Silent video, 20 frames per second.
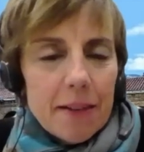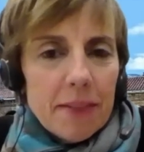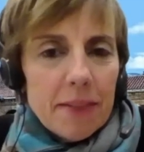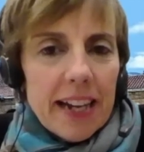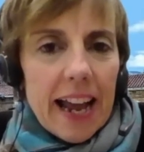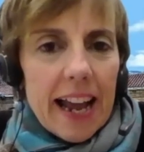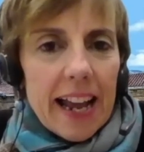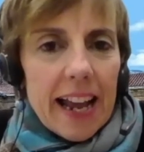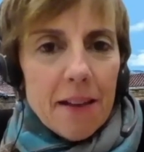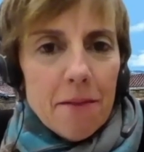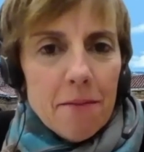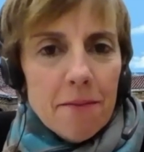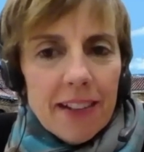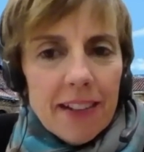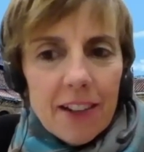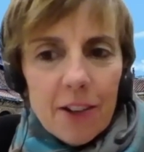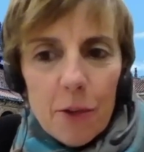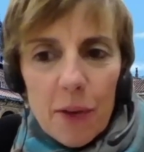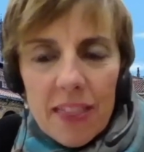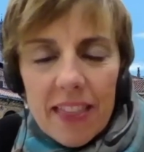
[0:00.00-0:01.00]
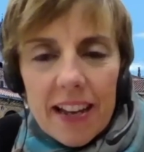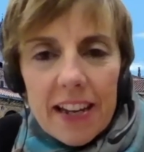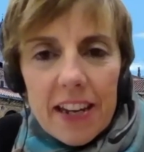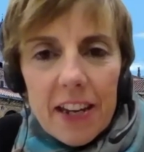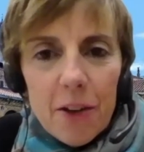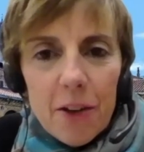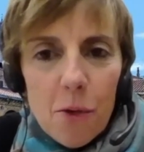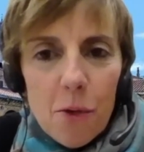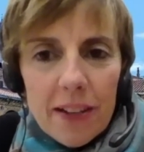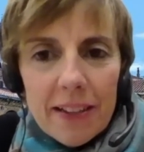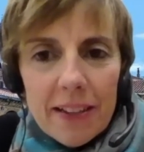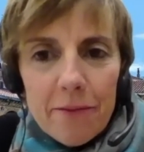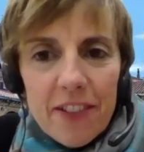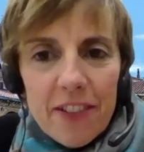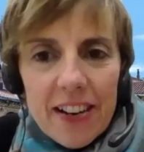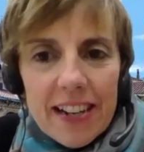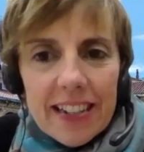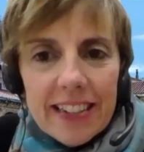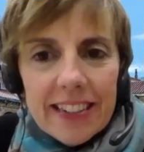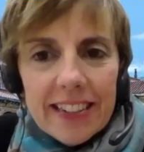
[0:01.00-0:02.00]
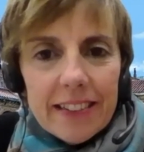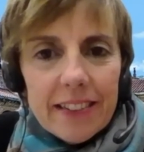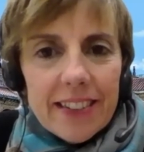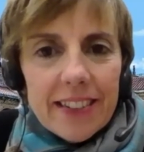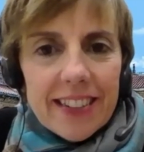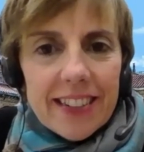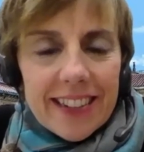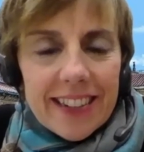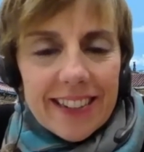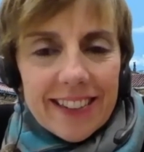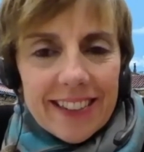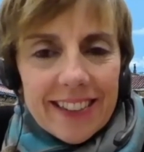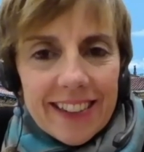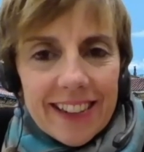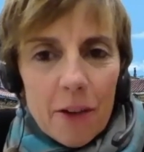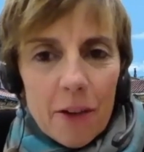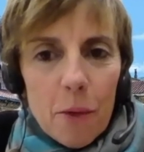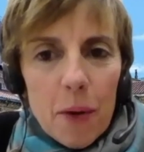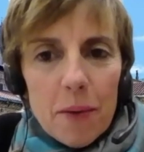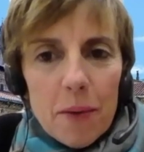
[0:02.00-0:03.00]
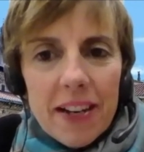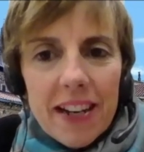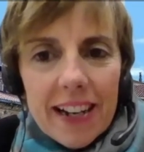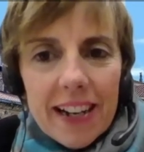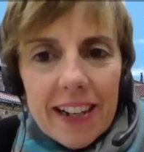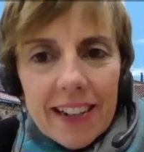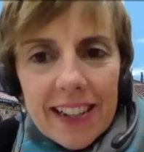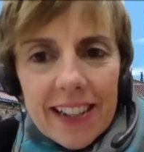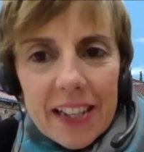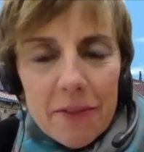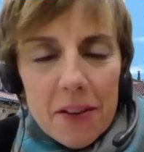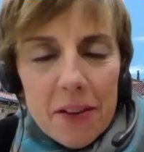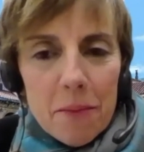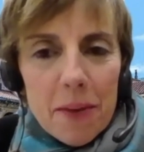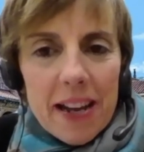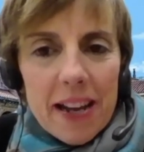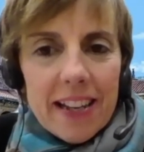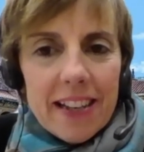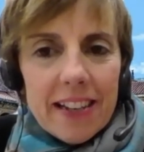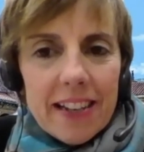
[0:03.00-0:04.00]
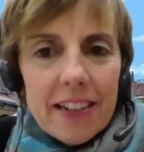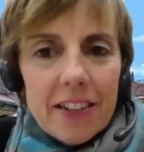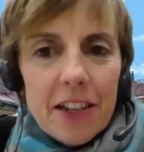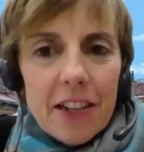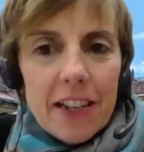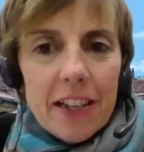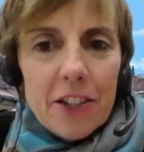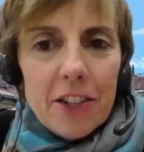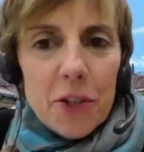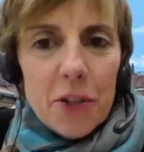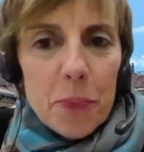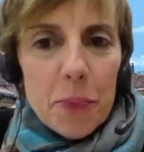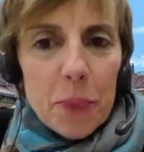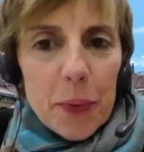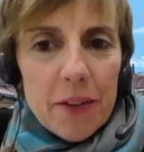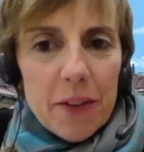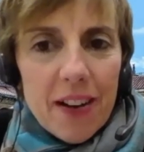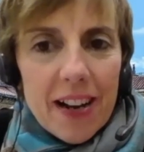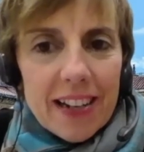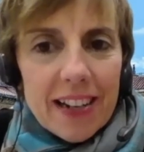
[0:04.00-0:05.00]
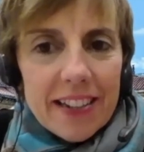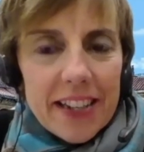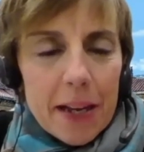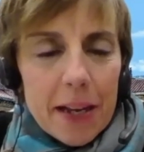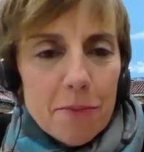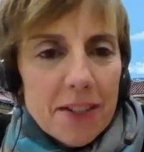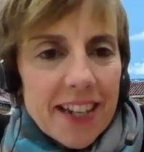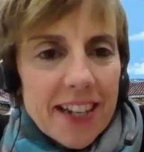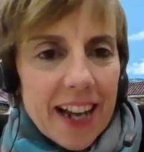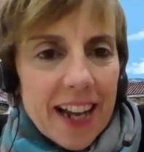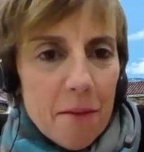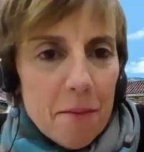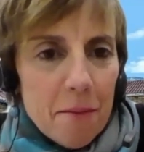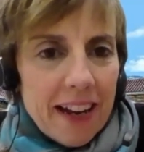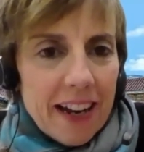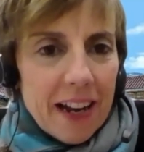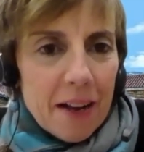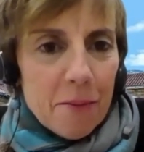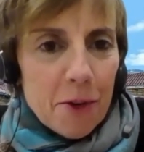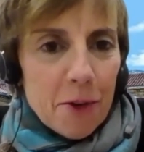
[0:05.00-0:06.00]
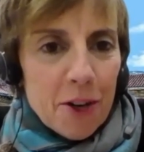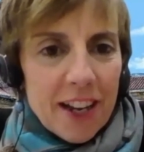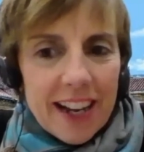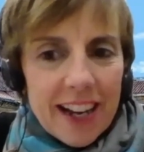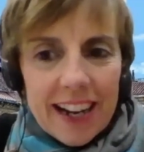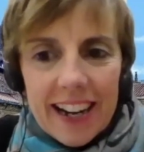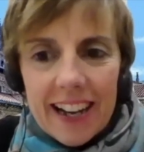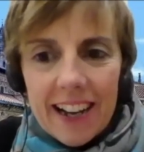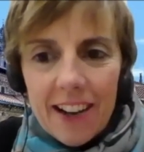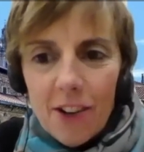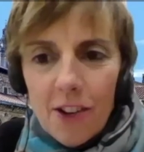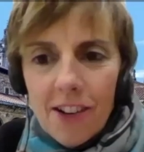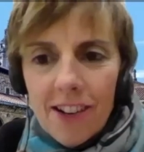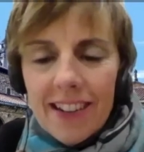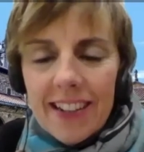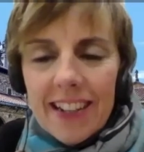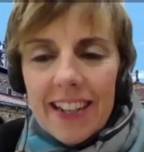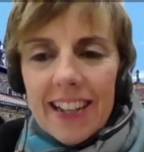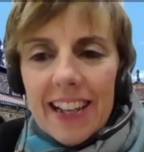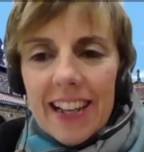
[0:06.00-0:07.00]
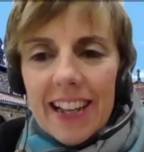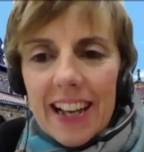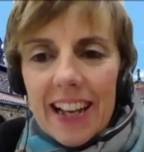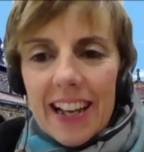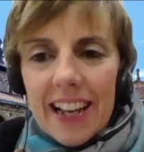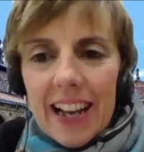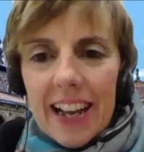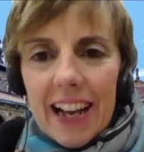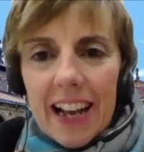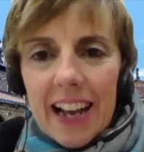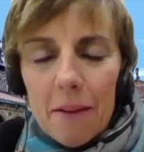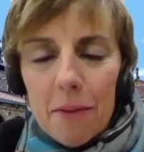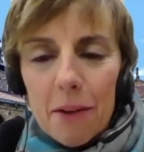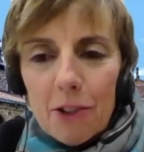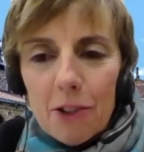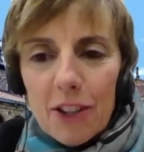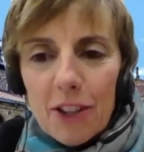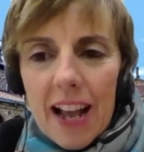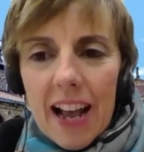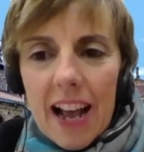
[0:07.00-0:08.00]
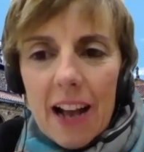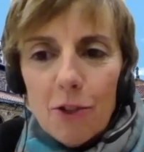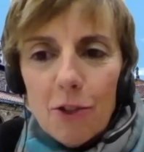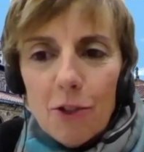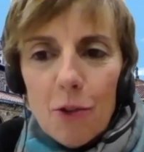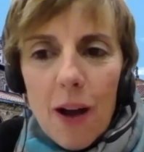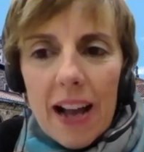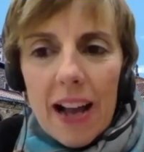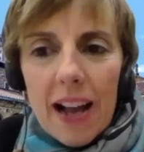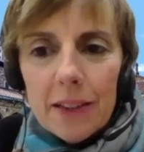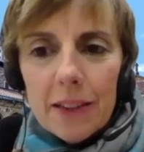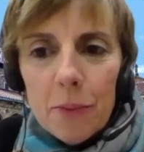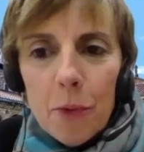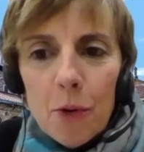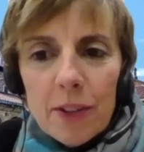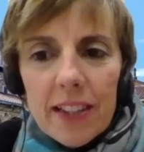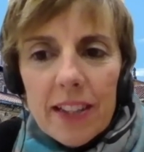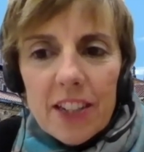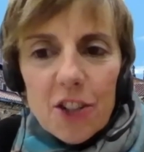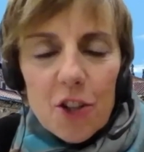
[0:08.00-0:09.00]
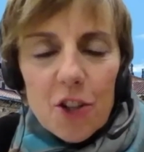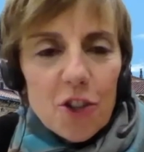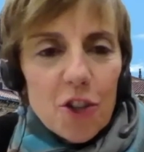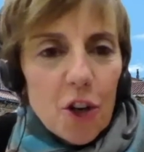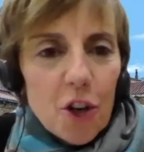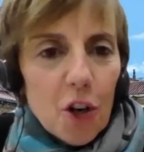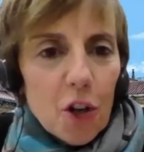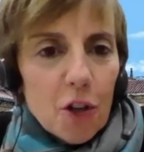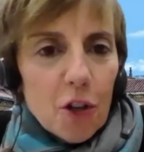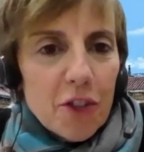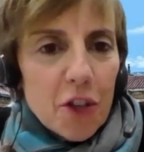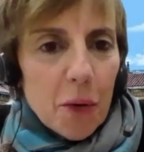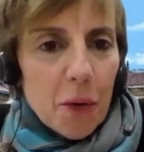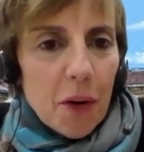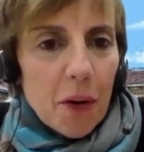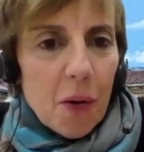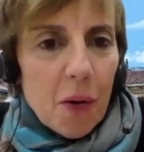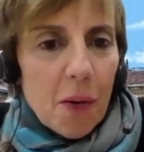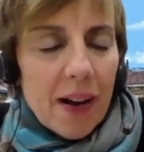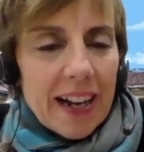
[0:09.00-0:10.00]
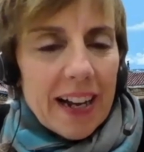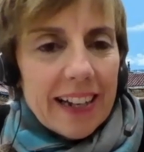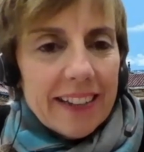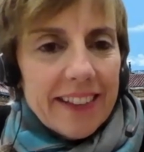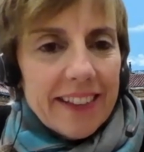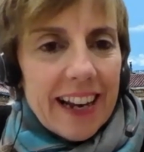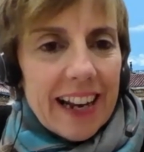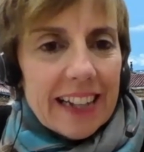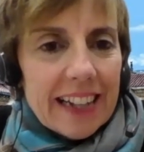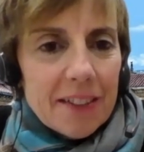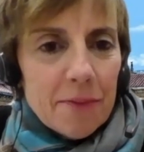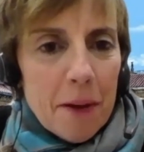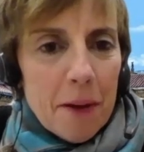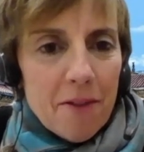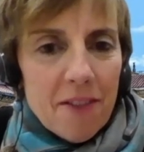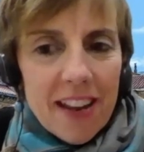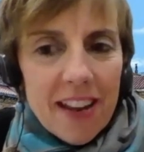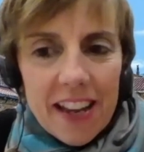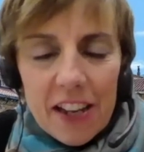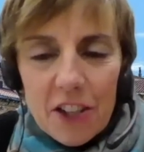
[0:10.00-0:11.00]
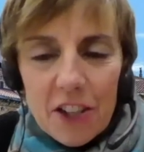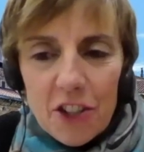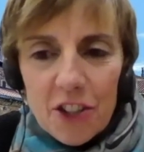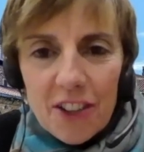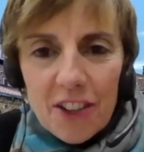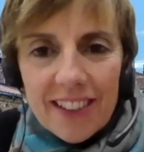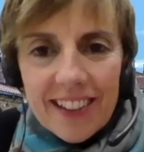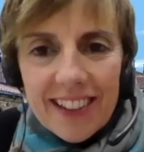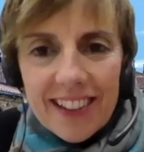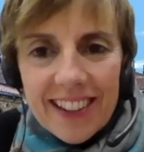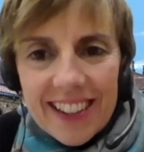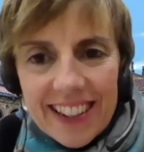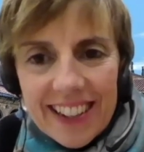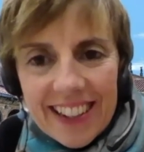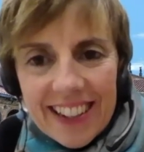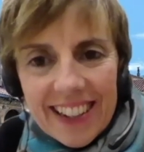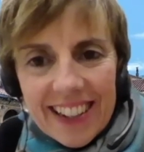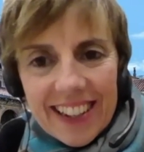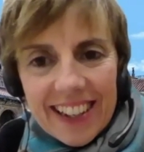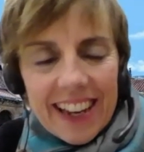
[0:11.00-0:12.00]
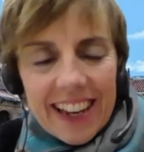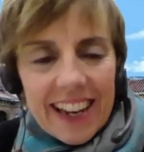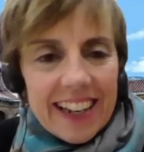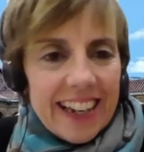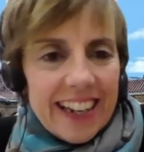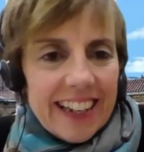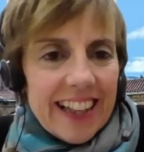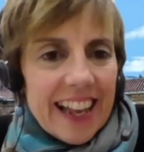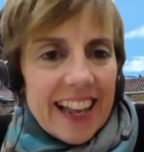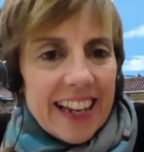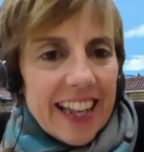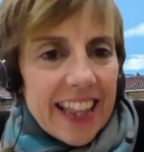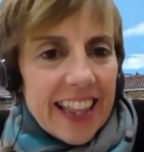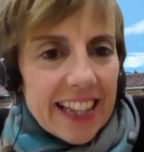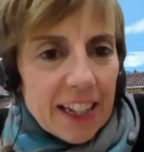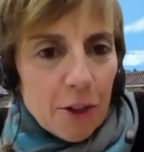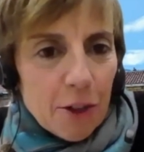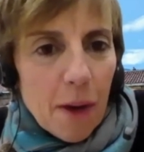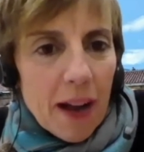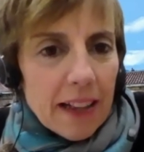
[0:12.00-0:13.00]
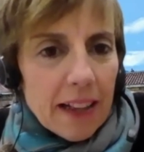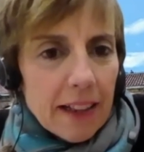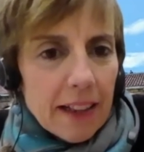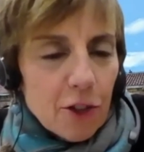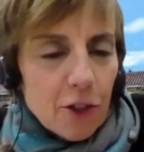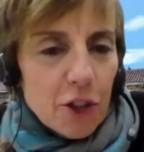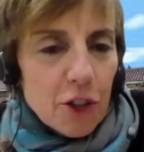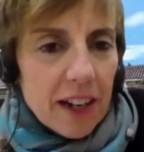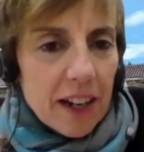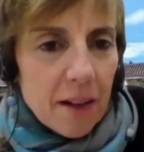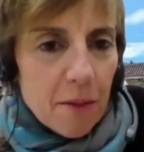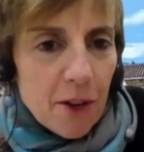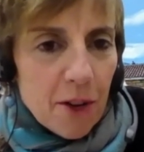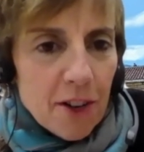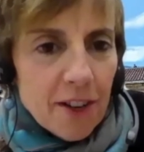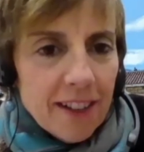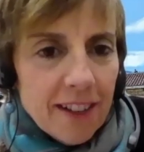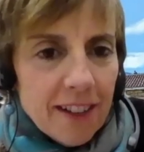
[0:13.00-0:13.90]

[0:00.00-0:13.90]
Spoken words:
time with a new, very interesting webinar given by E.G. Privan, James Campbell, and Monica Arango about how to handbook the sociology of law, the last publication they did. Anything to add, Jose Ramon?